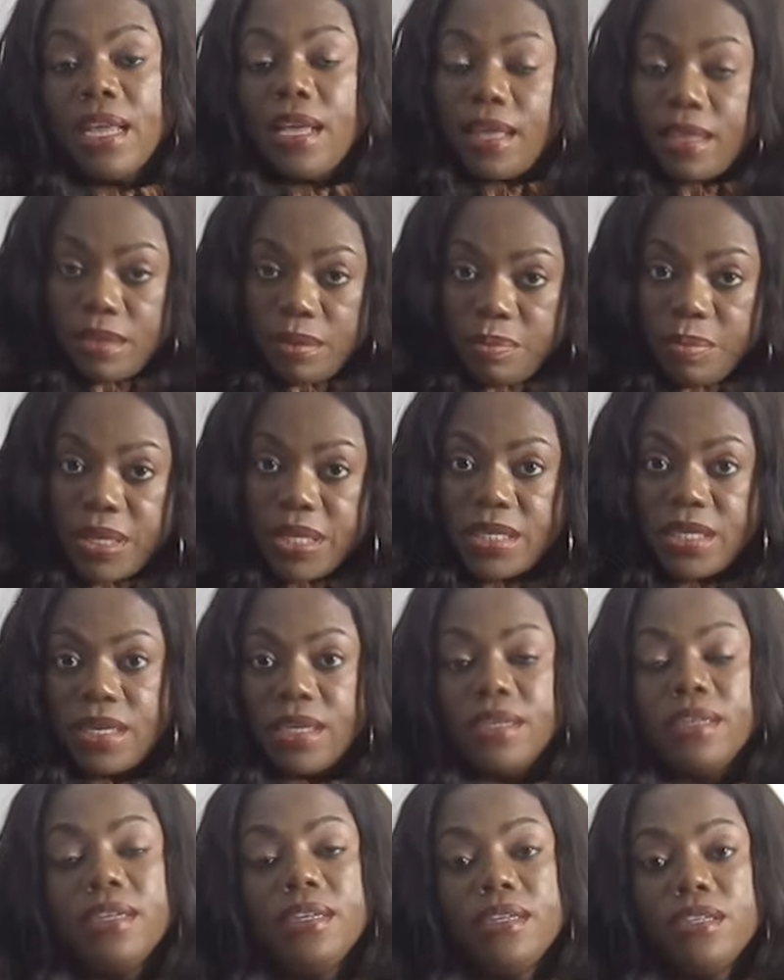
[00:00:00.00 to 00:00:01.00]
And the
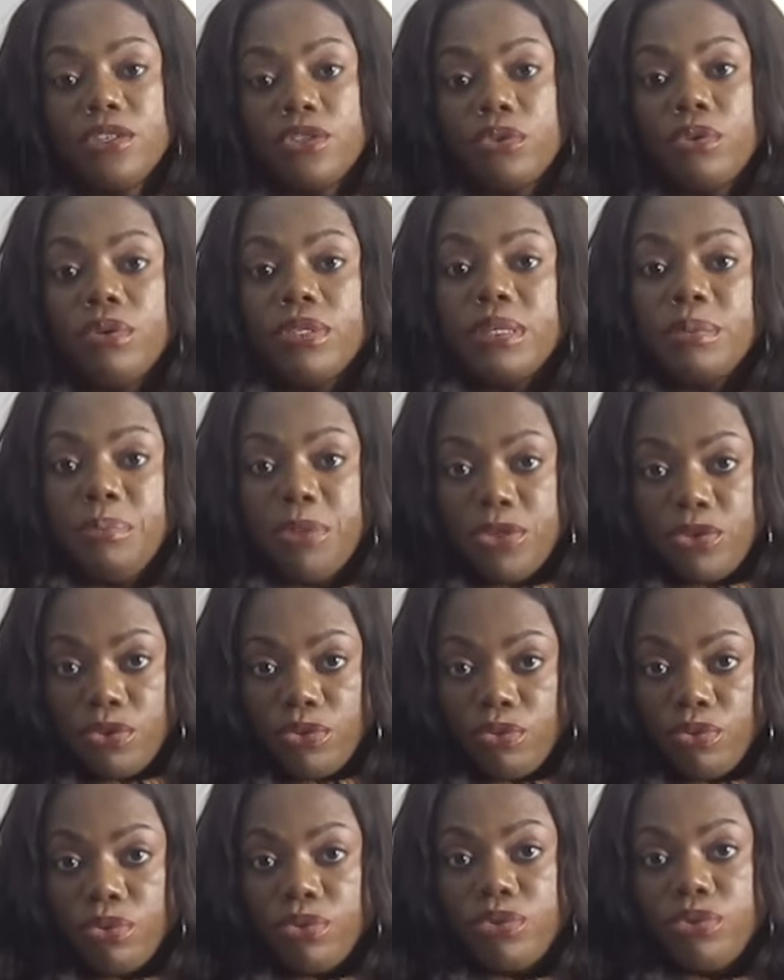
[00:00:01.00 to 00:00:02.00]
media has got a
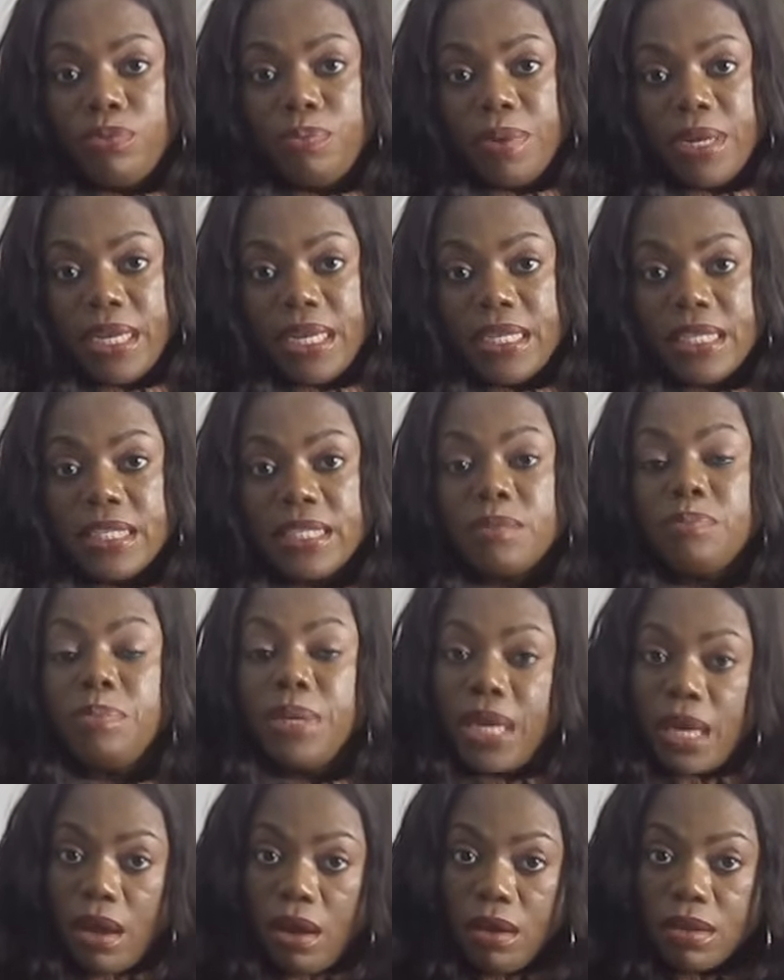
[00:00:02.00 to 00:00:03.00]
major role to play in this,
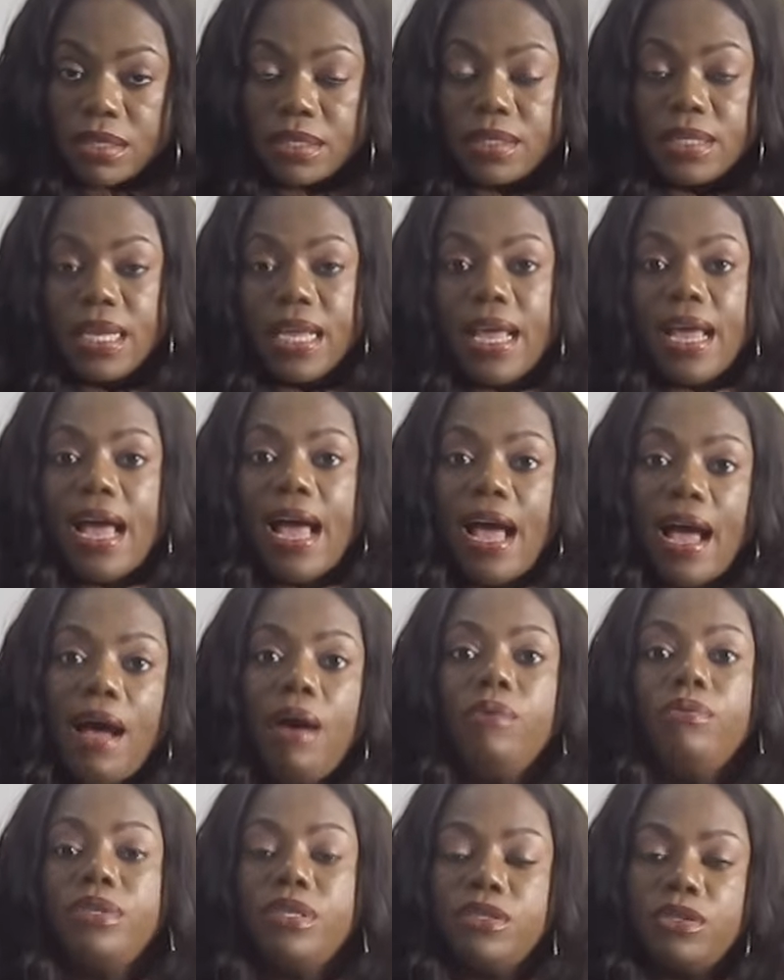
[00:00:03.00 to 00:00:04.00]
because
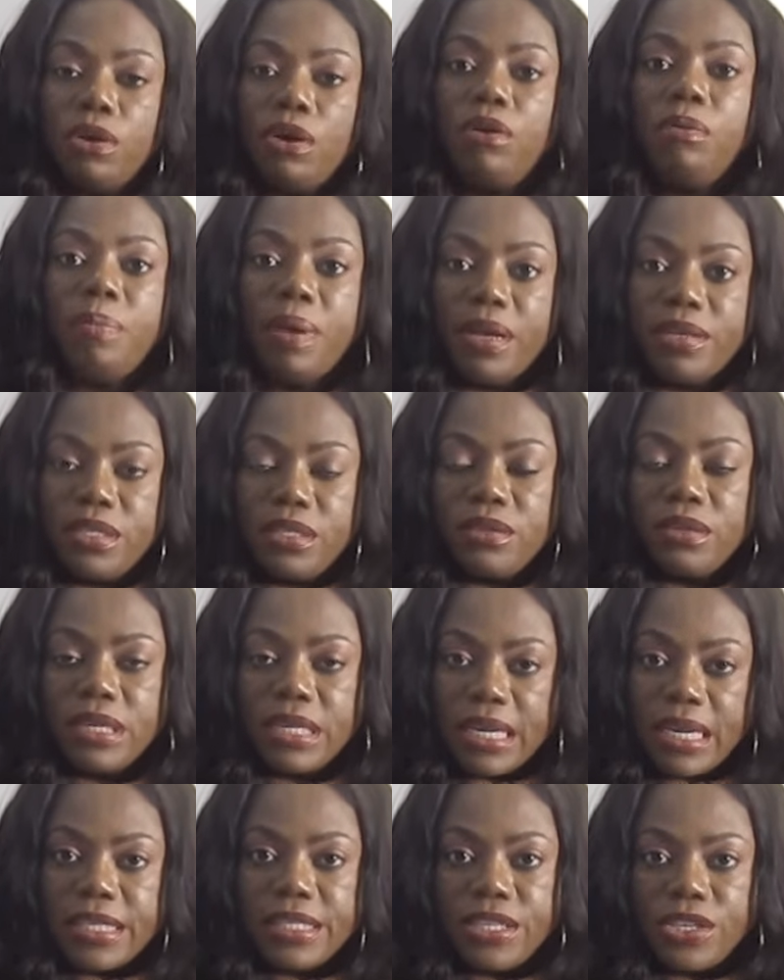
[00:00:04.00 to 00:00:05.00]
how they talk about these
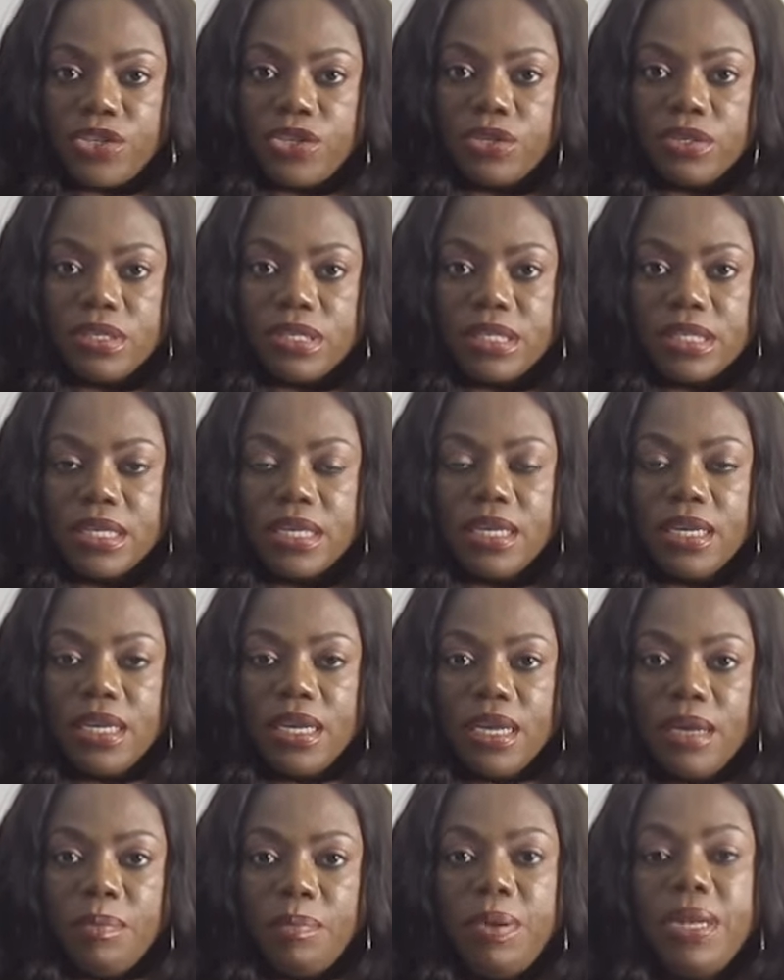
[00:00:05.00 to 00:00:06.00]
organizations
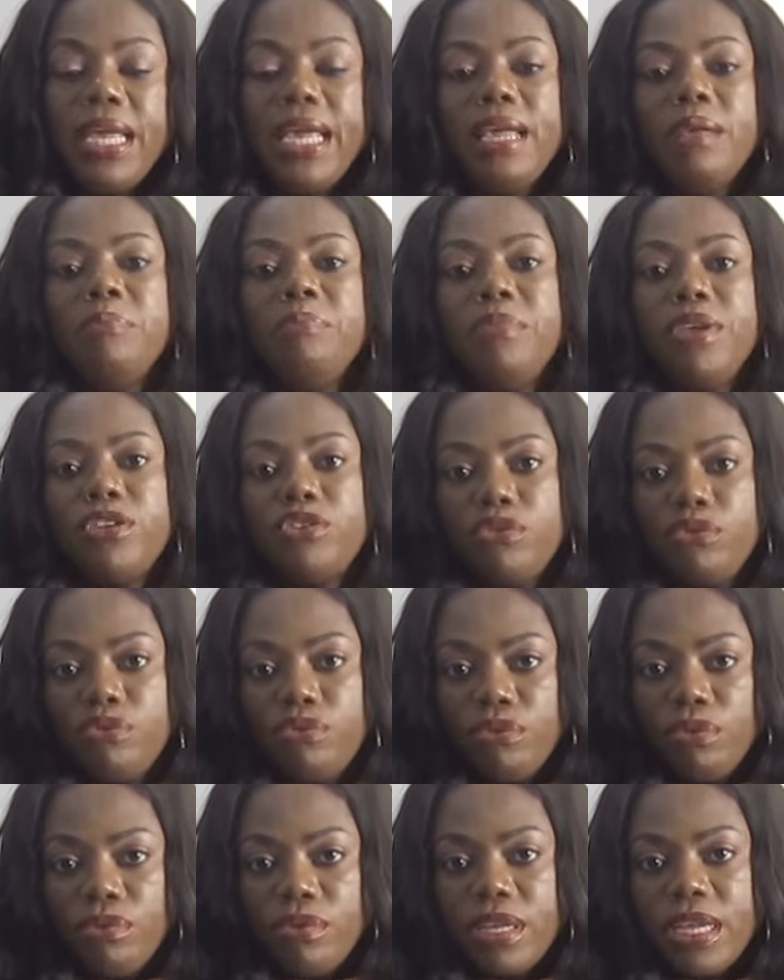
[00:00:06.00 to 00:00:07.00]
play a major
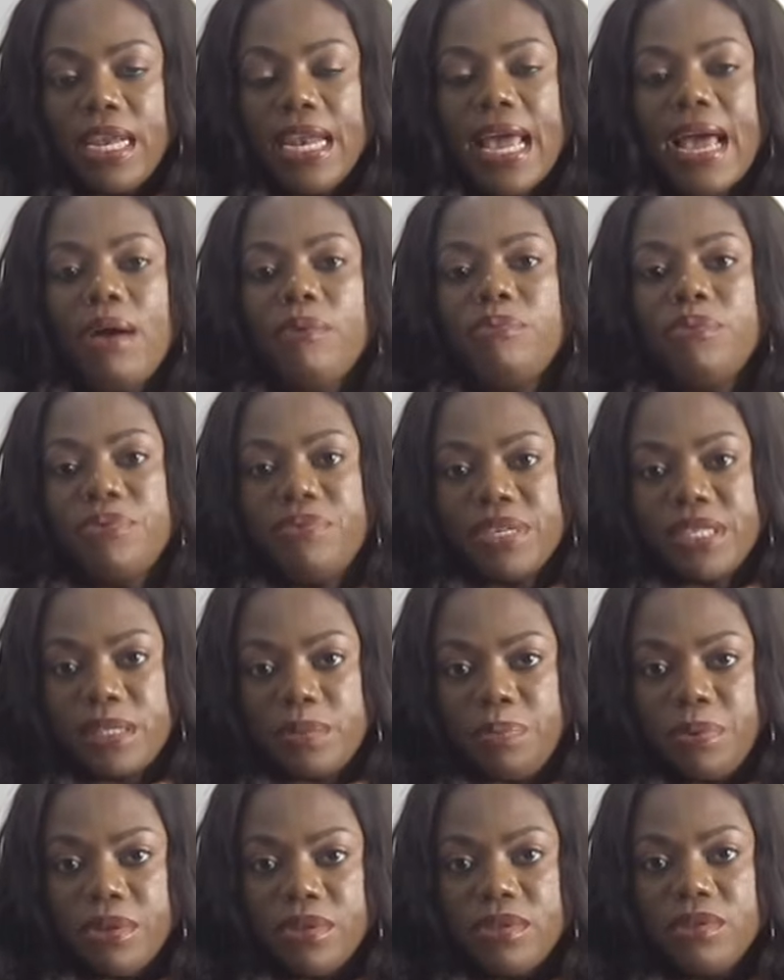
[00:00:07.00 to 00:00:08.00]
role in how we
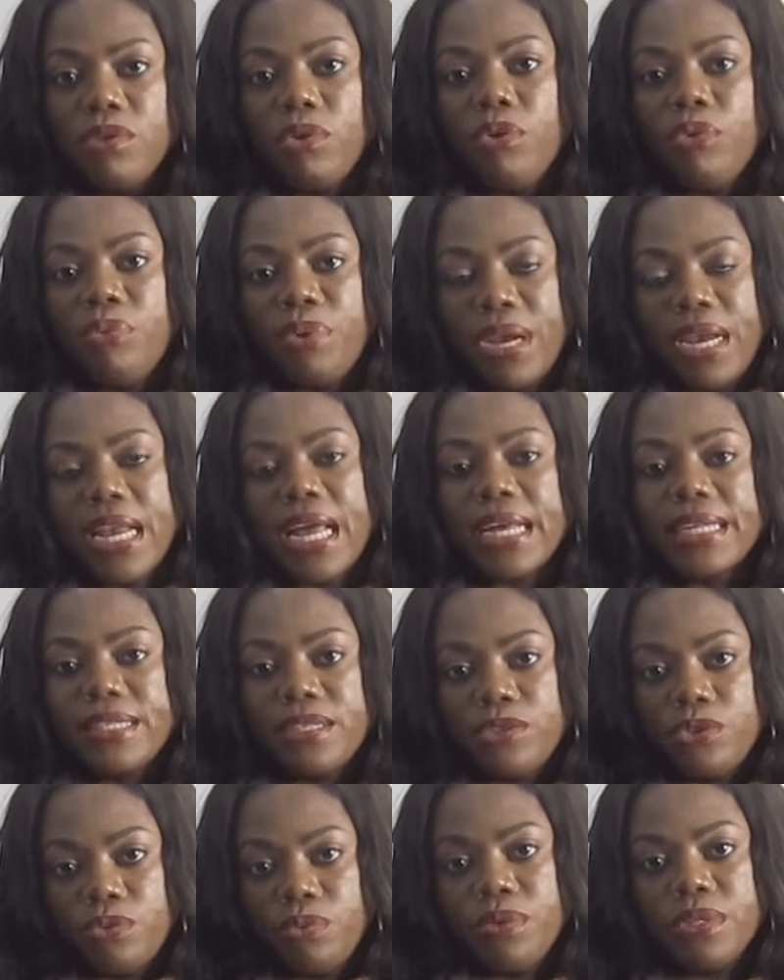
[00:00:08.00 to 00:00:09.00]
respond or
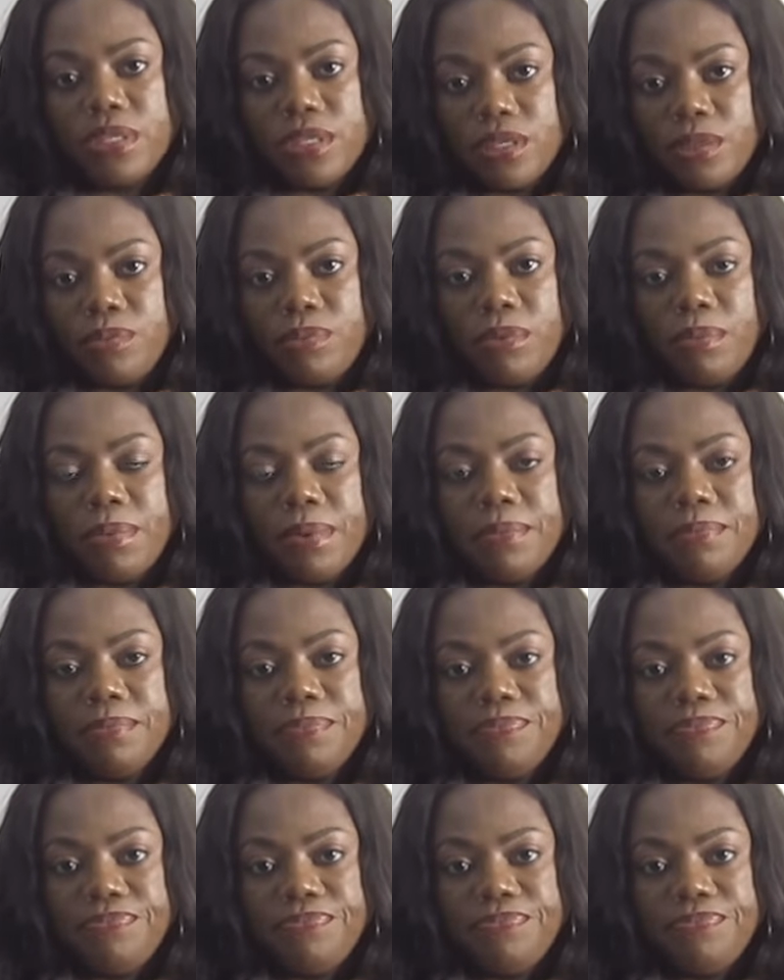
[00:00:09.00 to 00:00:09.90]
react towards this problem.